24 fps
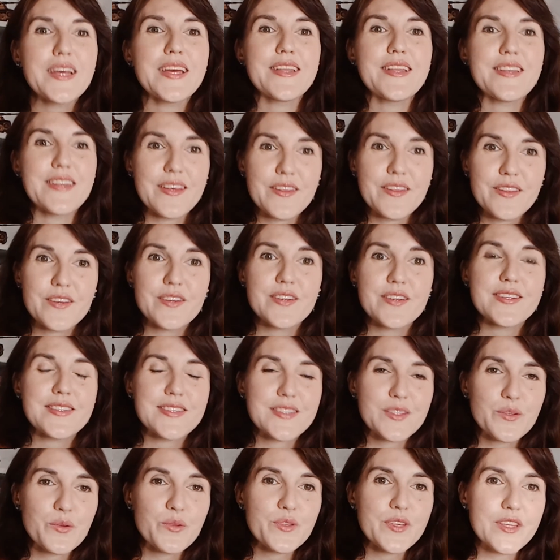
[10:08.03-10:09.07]
another
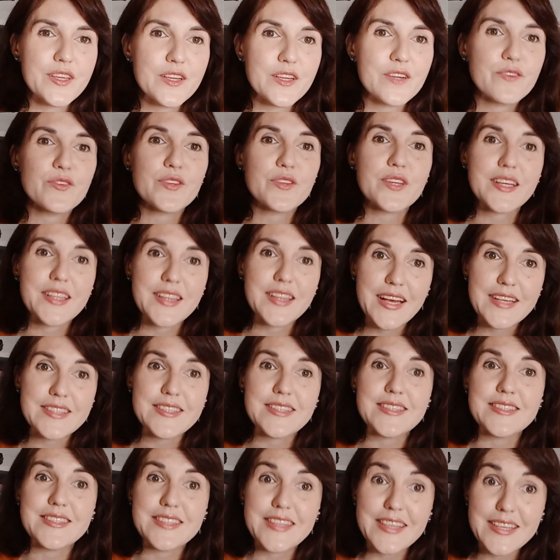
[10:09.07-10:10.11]
school year for the
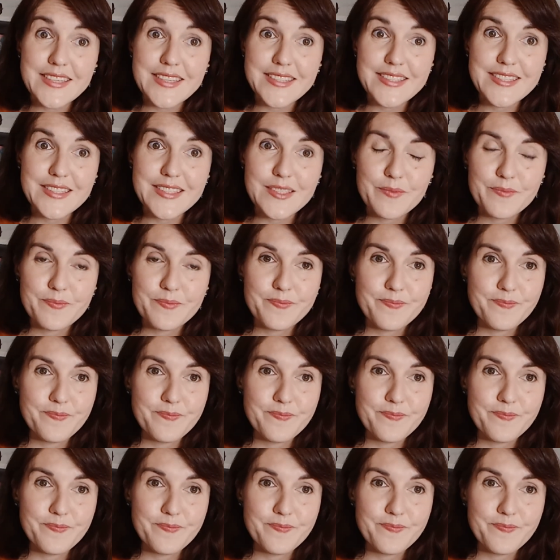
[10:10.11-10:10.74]
classes needs.